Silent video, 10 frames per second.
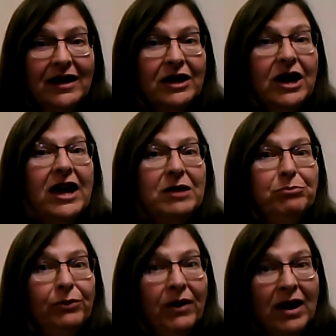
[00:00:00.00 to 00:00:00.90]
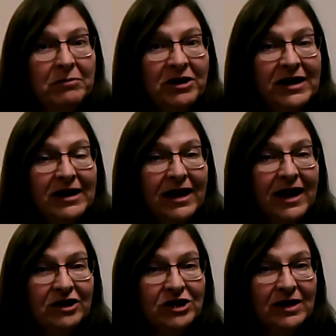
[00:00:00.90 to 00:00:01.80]
in a primary
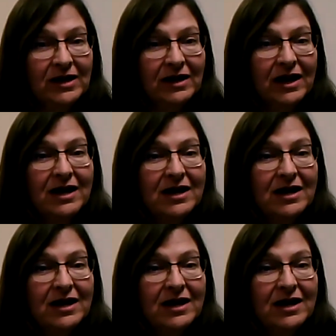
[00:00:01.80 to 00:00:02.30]
election,